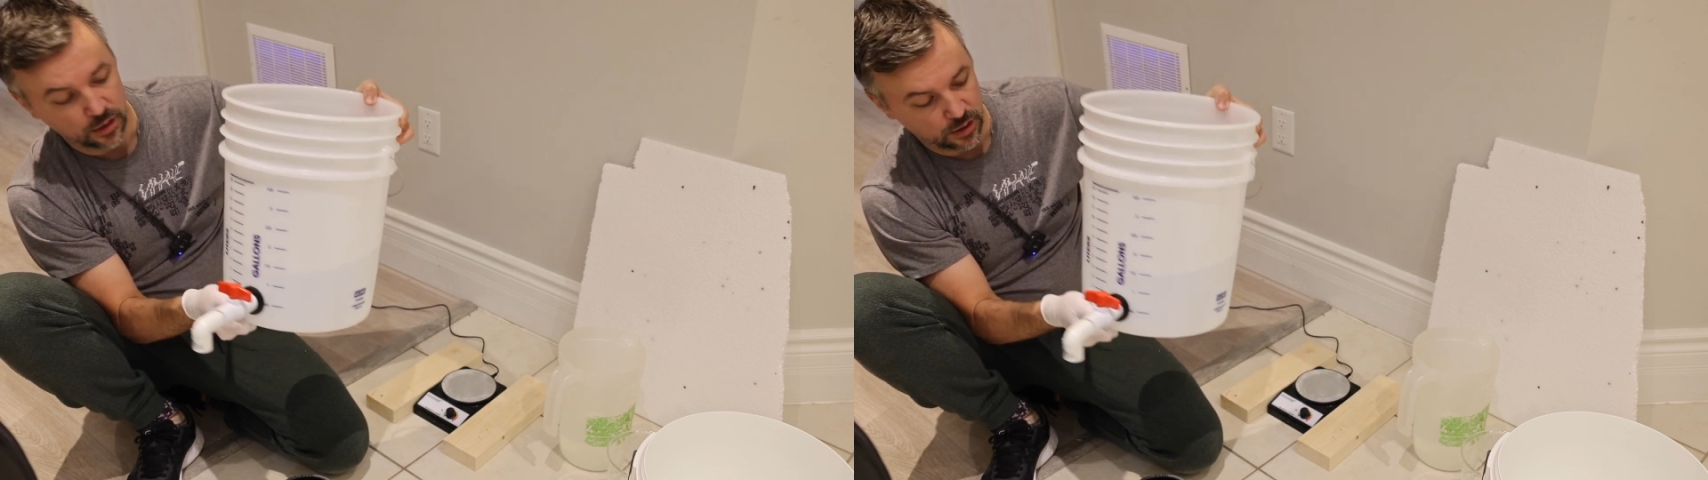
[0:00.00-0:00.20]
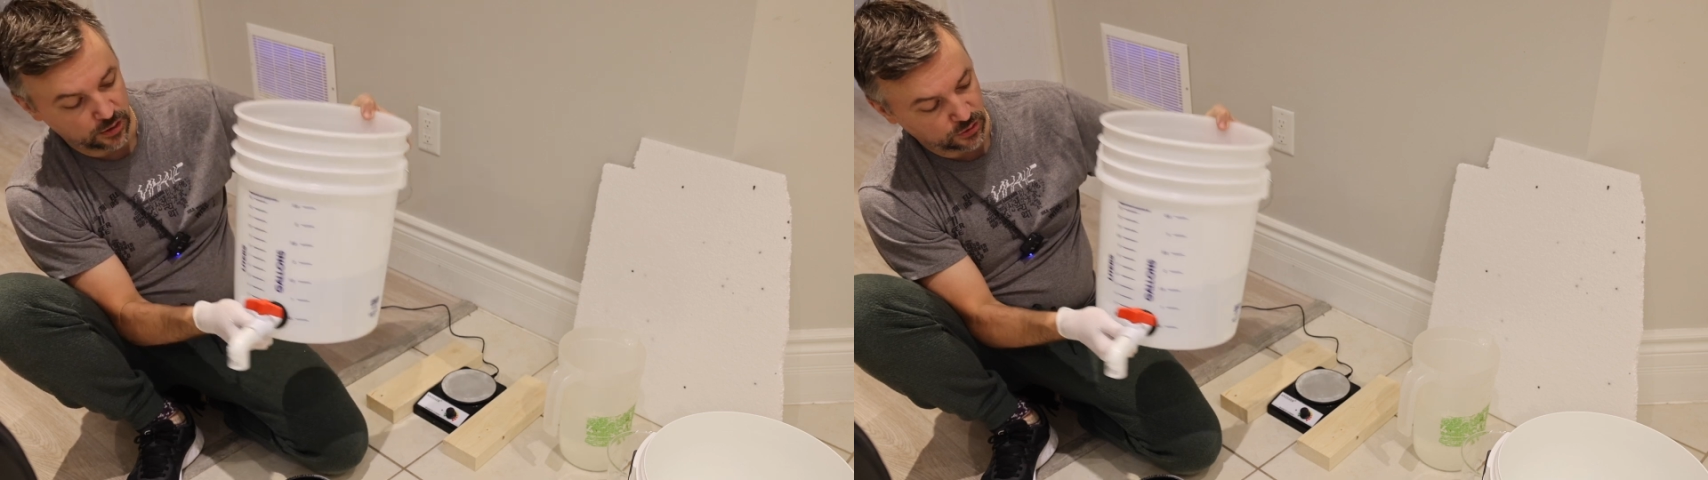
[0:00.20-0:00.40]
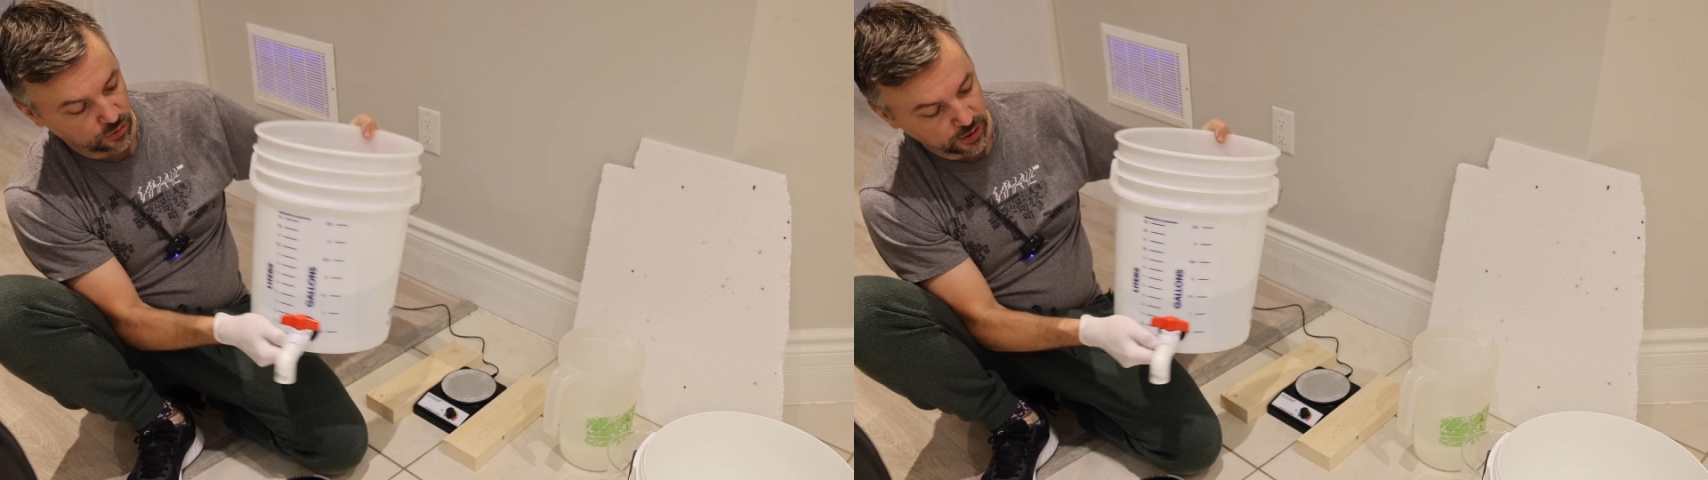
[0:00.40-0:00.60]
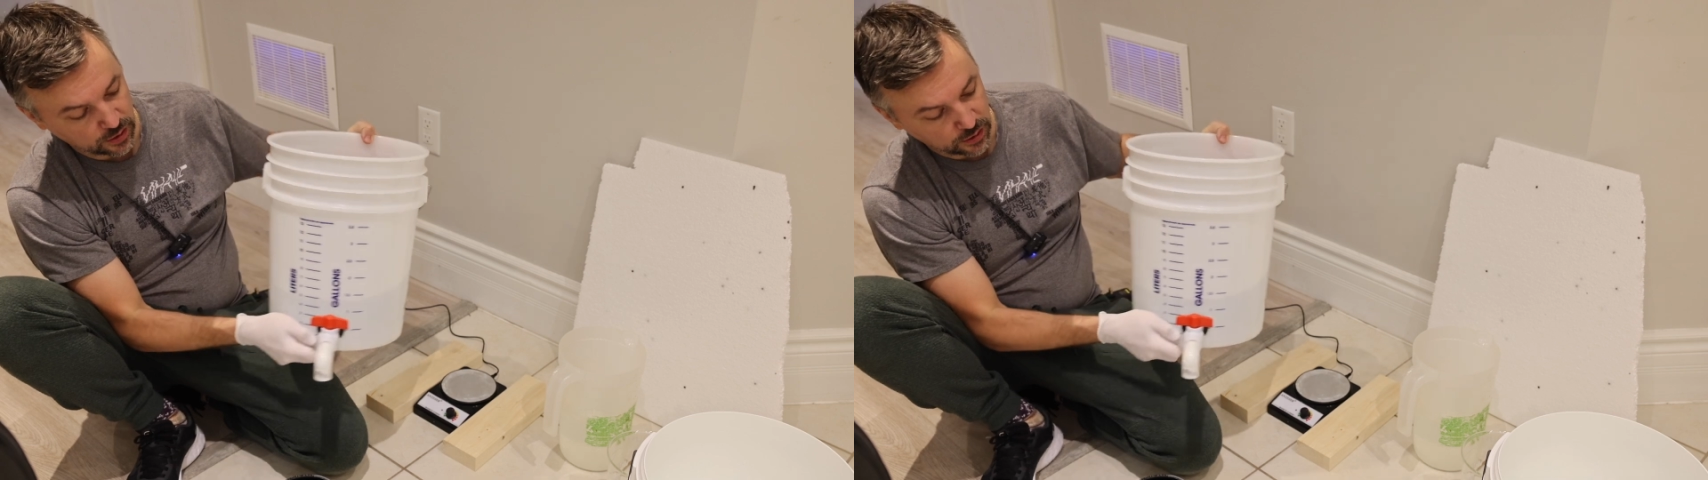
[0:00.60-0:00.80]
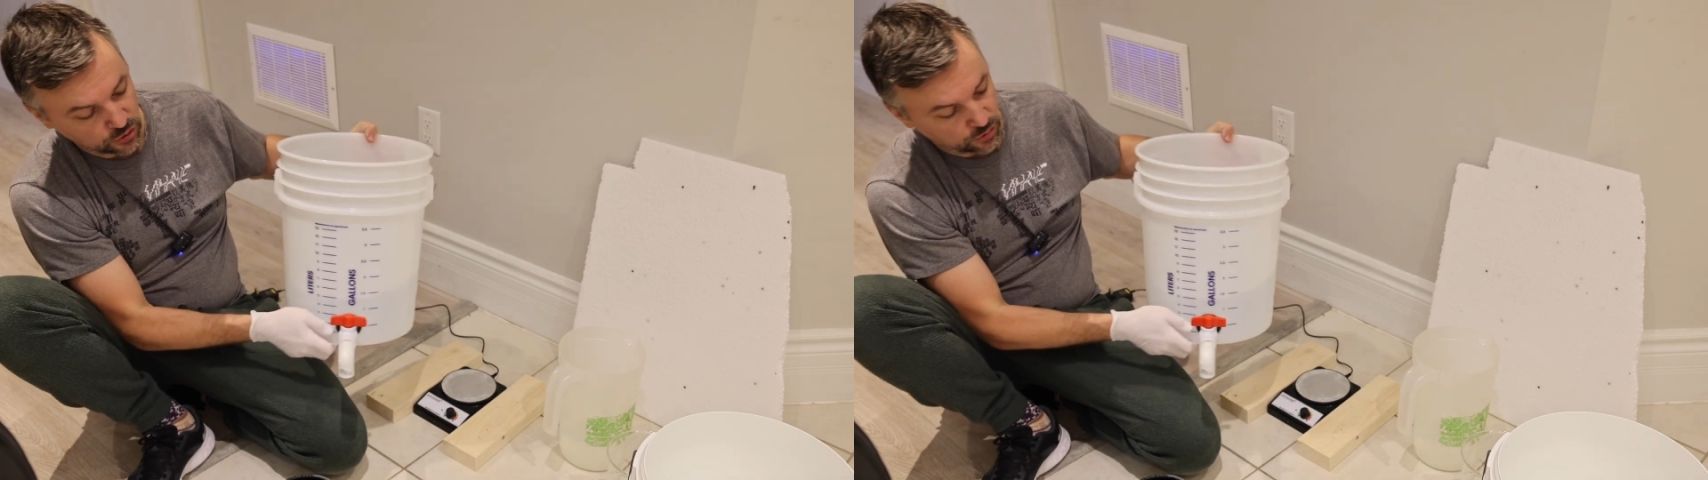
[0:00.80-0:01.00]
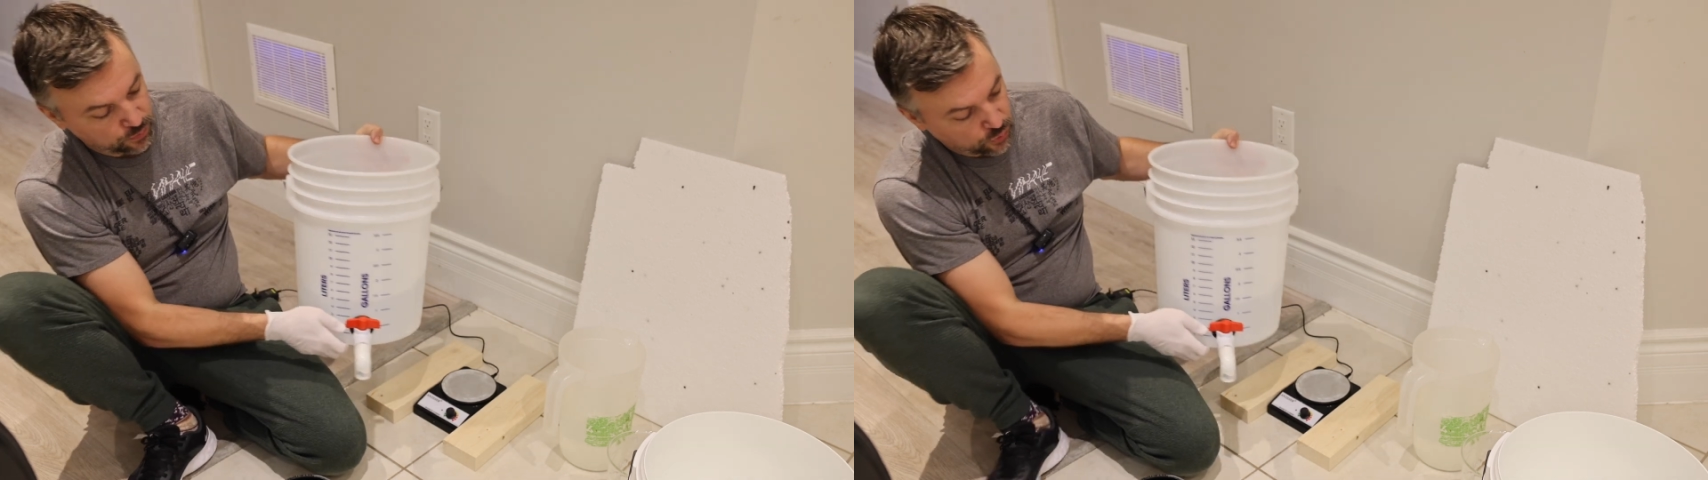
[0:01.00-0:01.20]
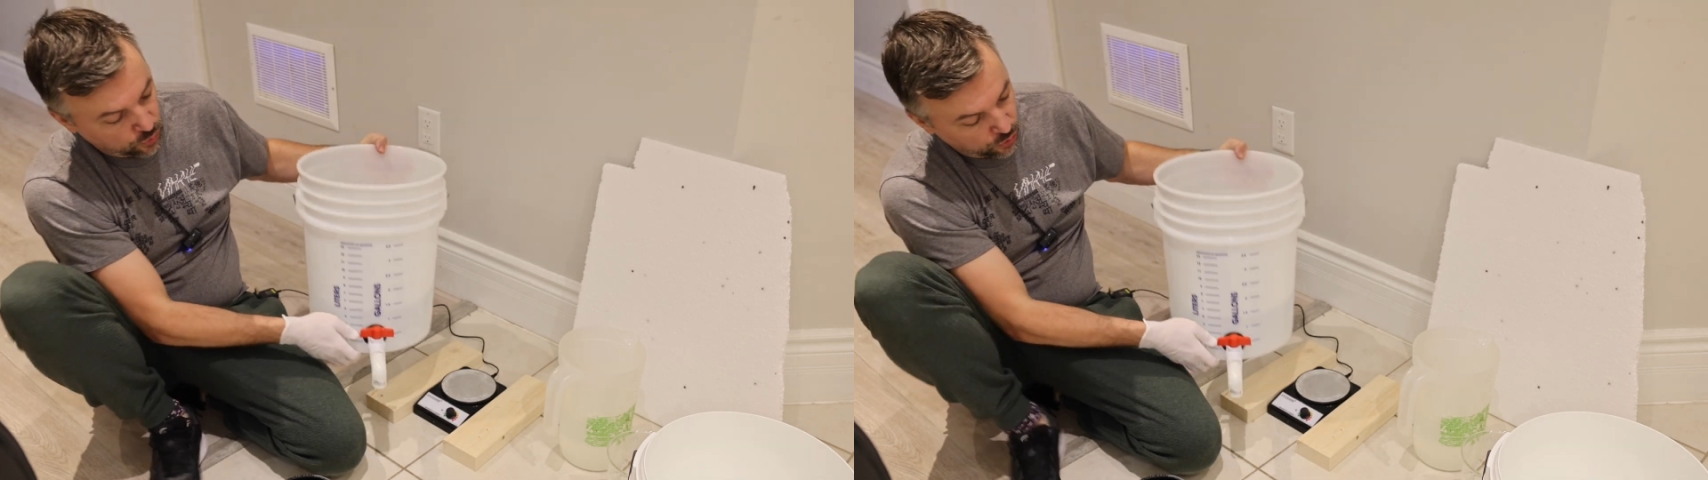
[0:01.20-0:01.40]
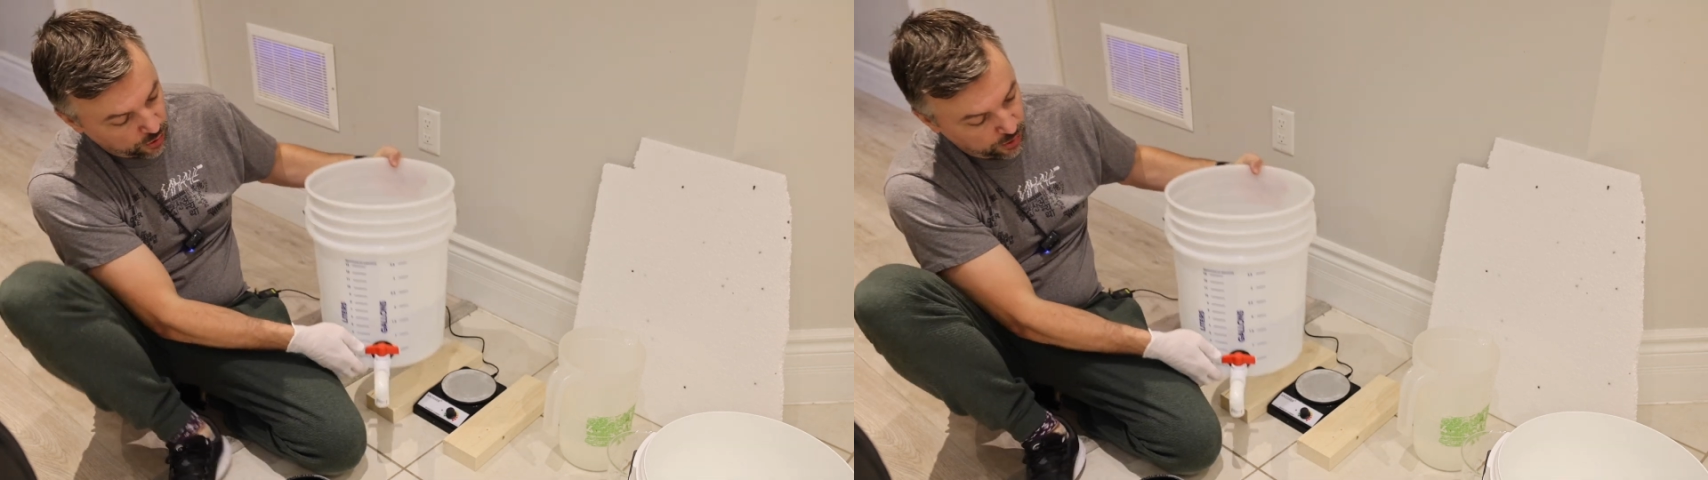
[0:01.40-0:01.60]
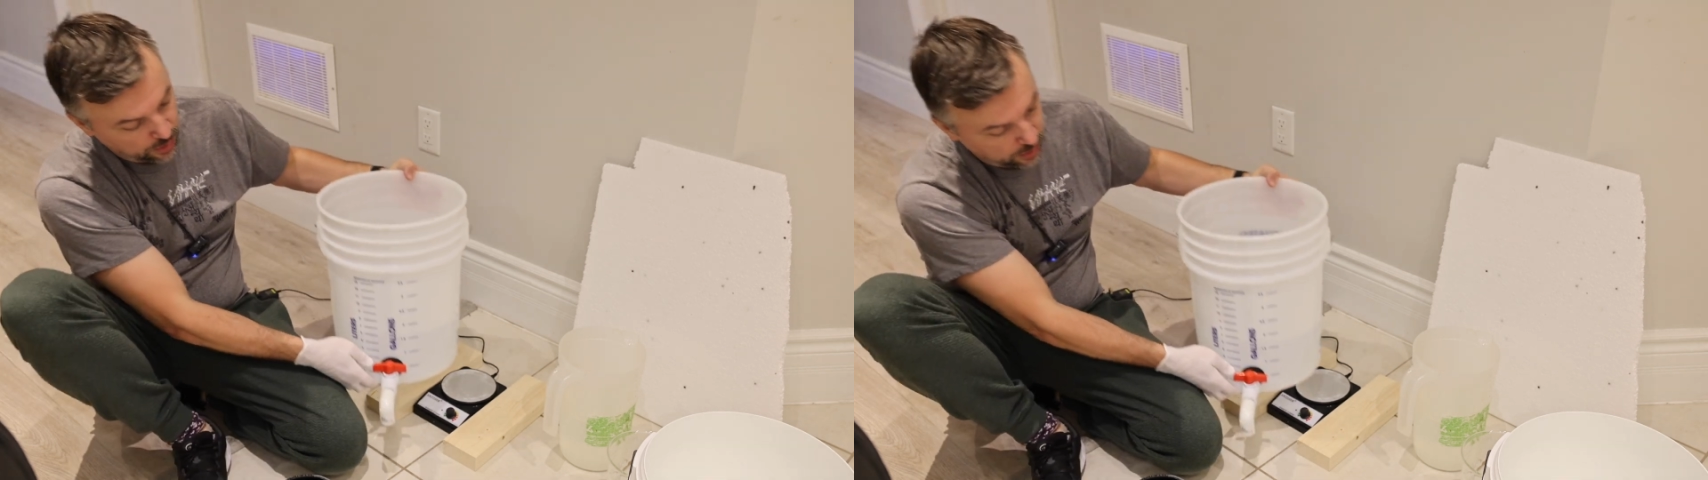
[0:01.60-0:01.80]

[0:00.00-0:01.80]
and so I can actually pour